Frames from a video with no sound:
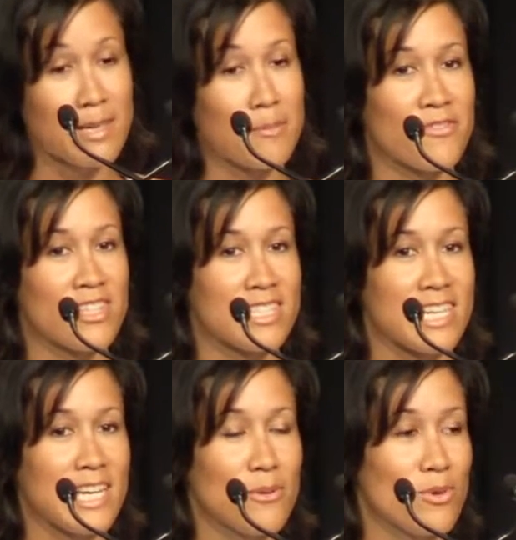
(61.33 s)
some of his
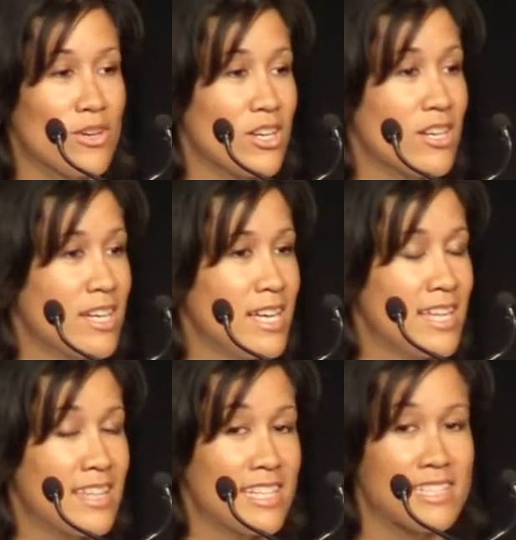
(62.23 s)
key work
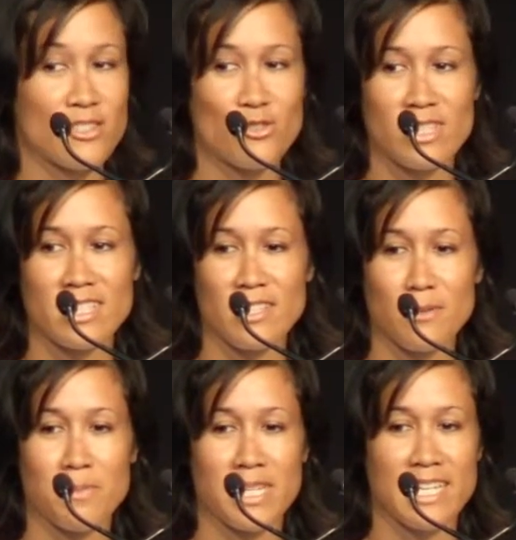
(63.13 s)
that's
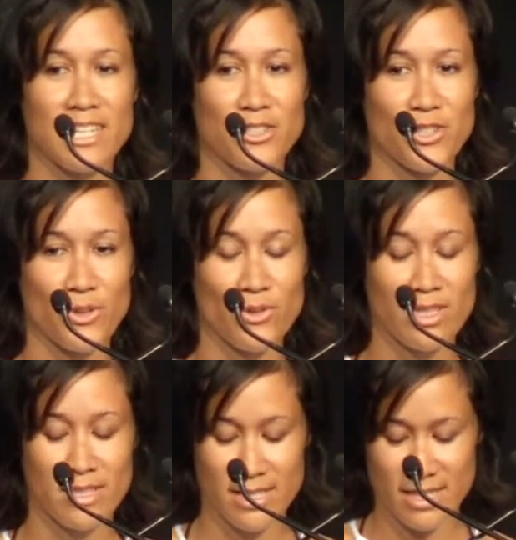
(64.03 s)
addressing the big issue,
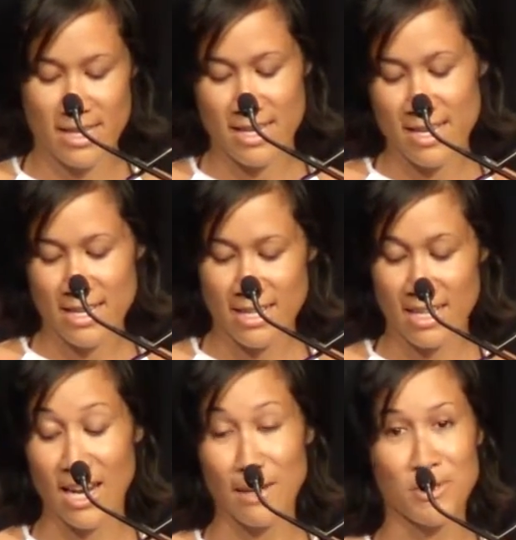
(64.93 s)

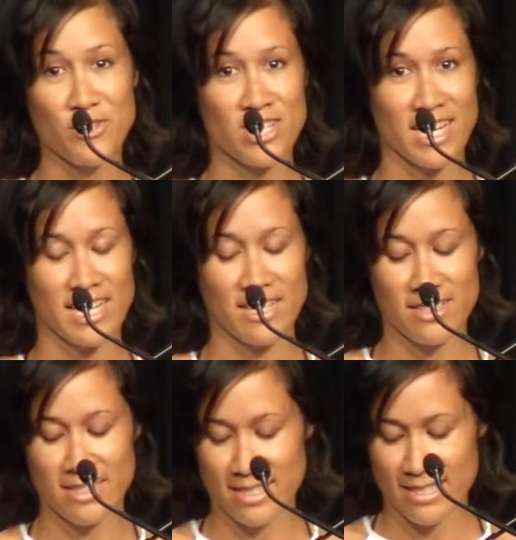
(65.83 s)
climate
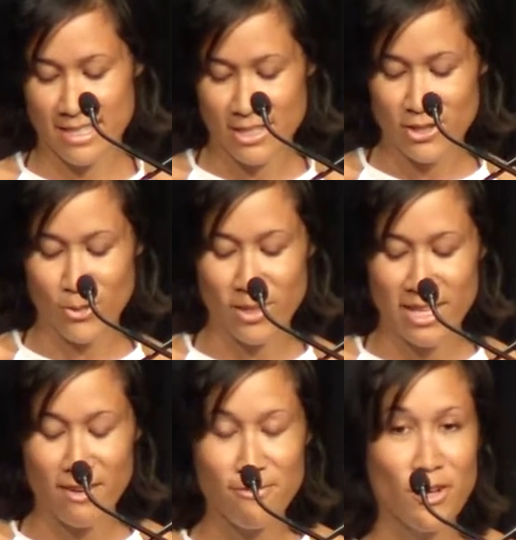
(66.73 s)
change. So
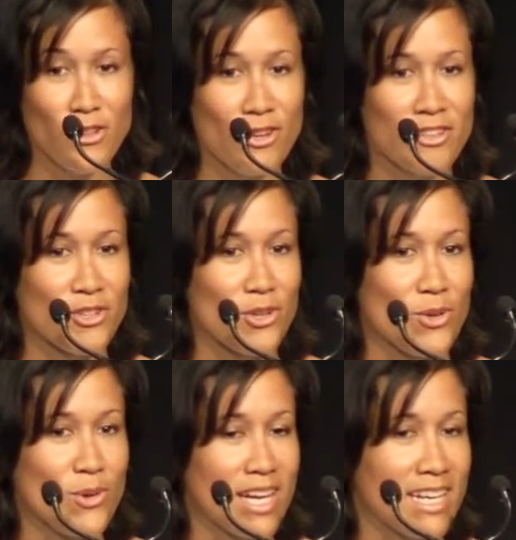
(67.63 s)
without further
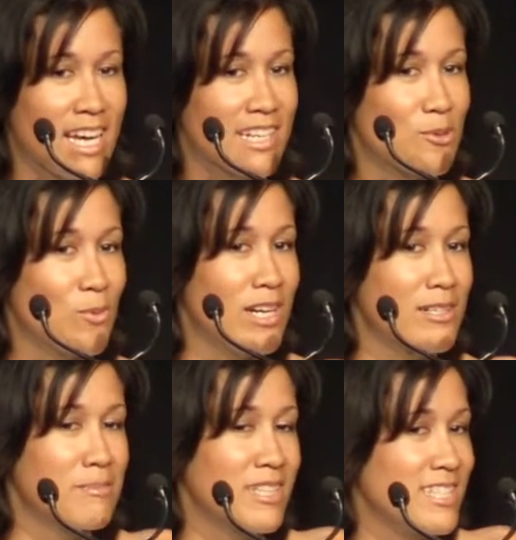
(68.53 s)
ado, I'd like to
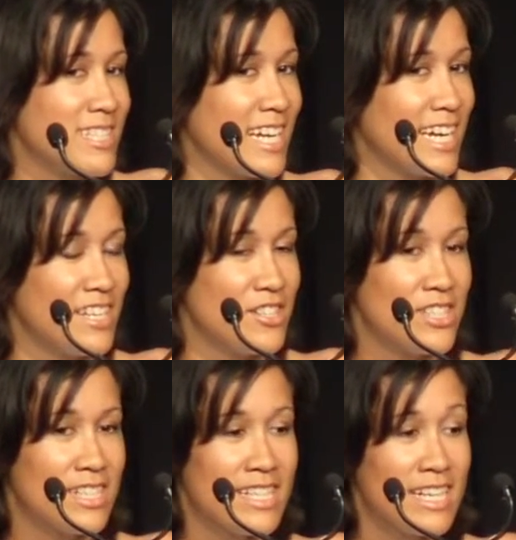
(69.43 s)
welcome to the
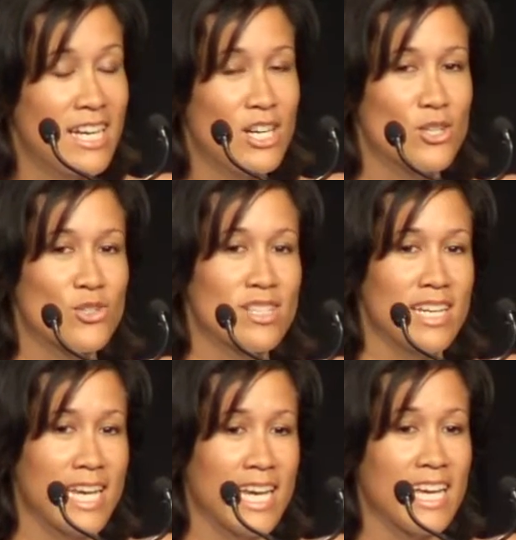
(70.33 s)
stage
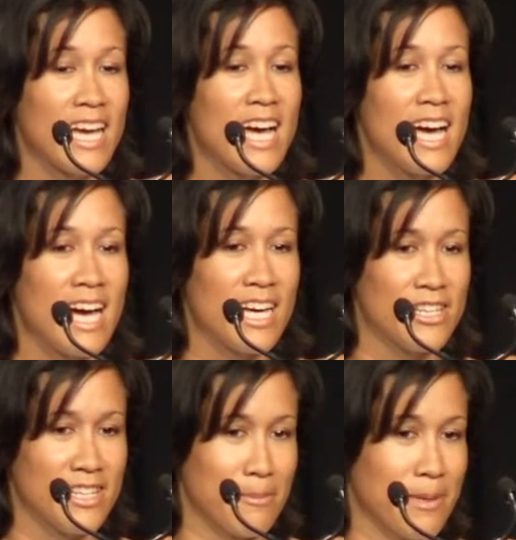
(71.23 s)
Kunlé
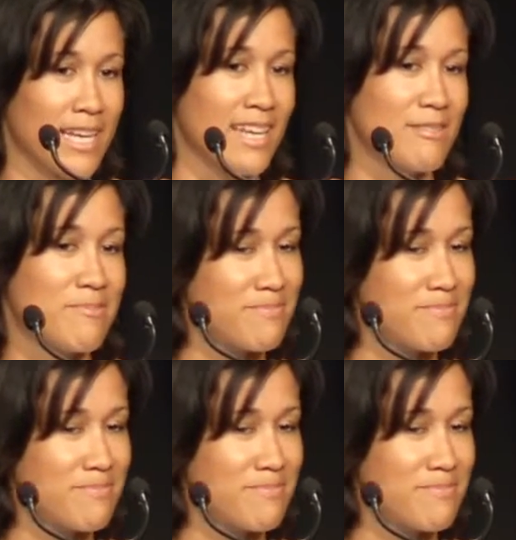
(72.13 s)
Adeyemi.